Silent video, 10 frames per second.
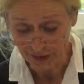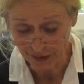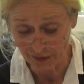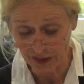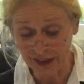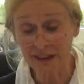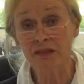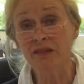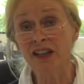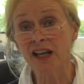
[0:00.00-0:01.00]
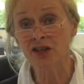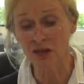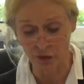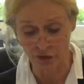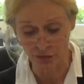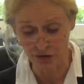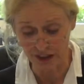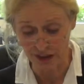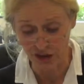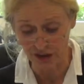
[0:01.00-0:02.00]
In the identification of the
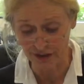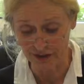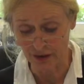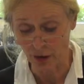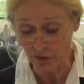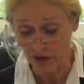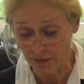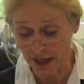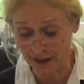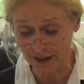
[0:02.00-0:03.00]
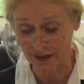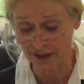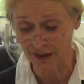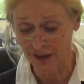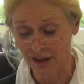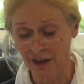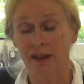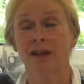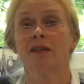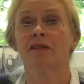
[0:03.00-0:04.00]
potentials of the market,
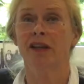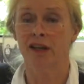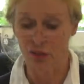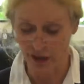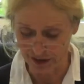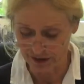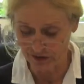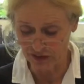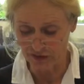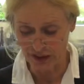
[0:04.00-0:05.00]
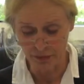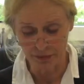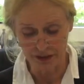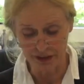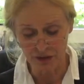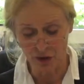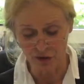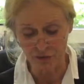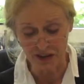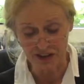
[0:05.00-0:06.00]
the creative development
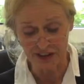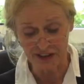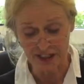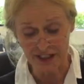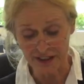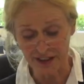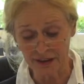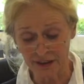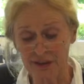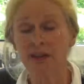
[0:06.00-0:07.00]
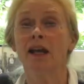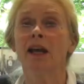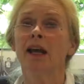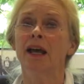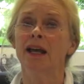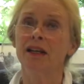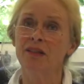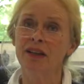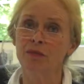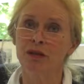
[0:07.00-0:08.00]
of business ideas, and
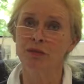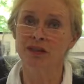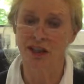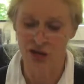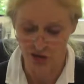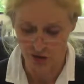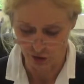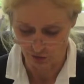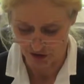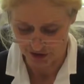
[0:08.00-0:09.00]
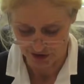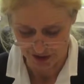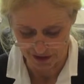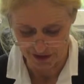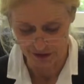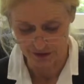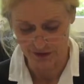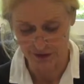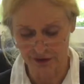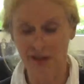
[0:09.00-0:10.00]
the implementation of these ideas.